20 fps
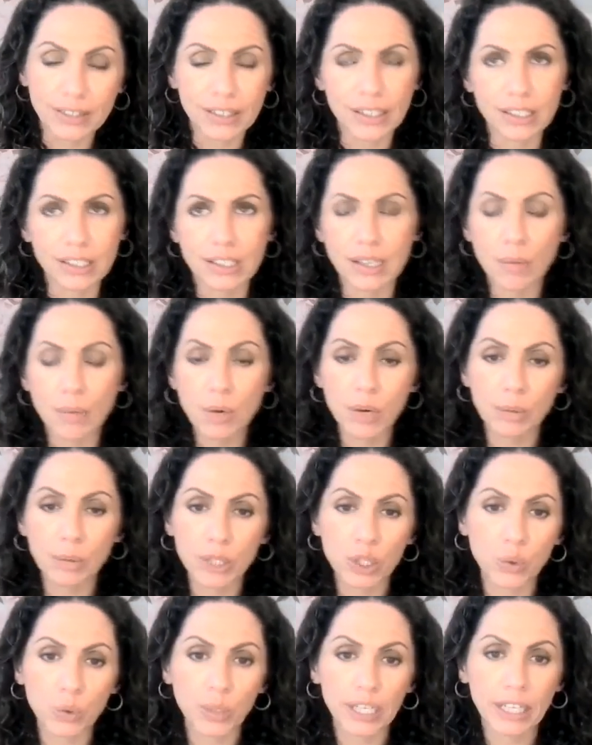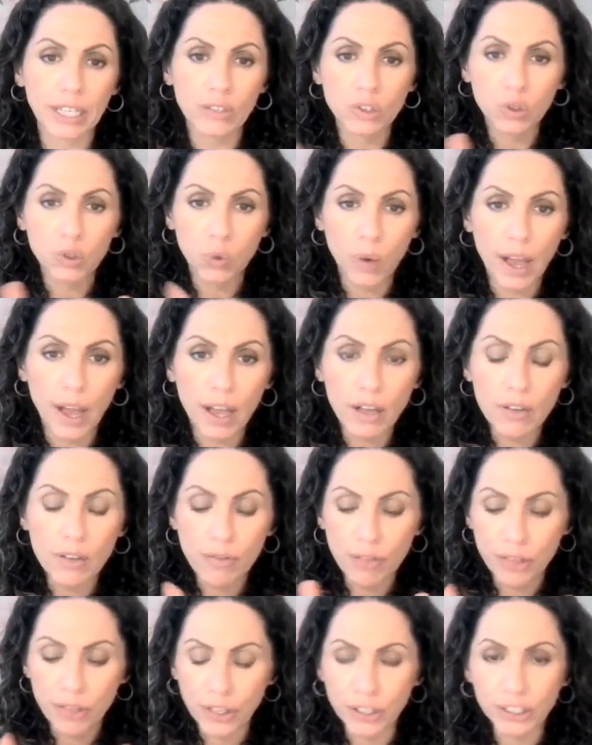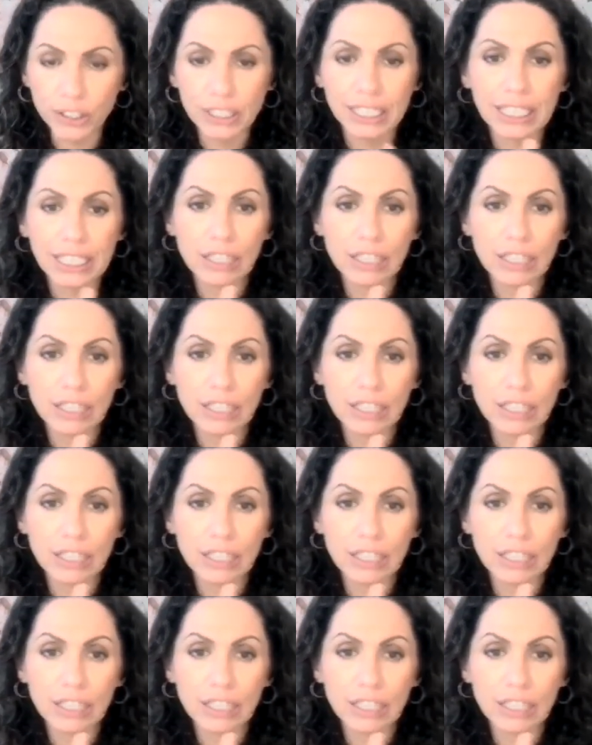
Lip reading: It's somewhere between 12, 13,